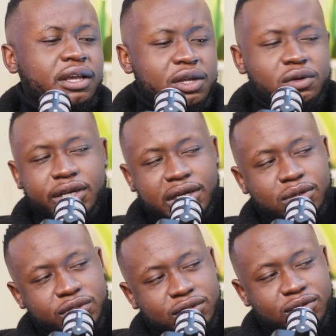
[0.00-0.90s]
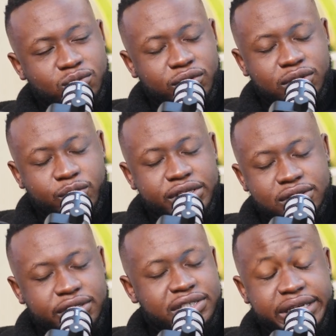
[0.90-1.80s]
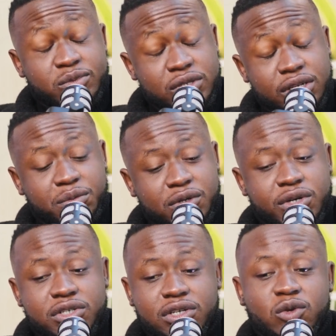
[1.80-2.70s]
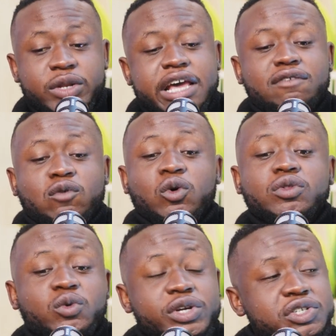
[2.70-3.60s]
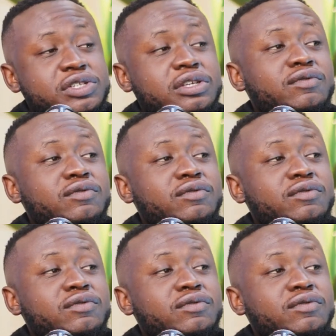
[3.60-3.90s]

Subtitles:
You know, like how with the way exams are set up in Russia, you'd have all the questions